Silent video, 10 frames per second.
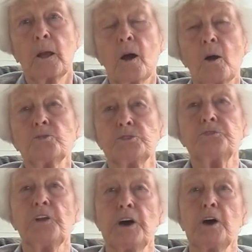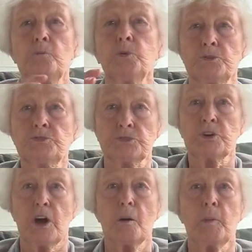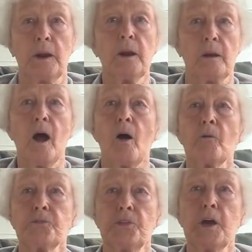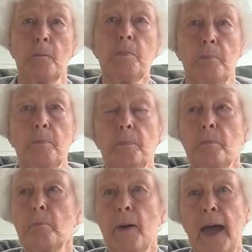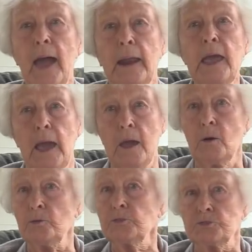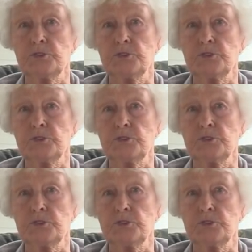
Because the flood was coming off of them mine hills.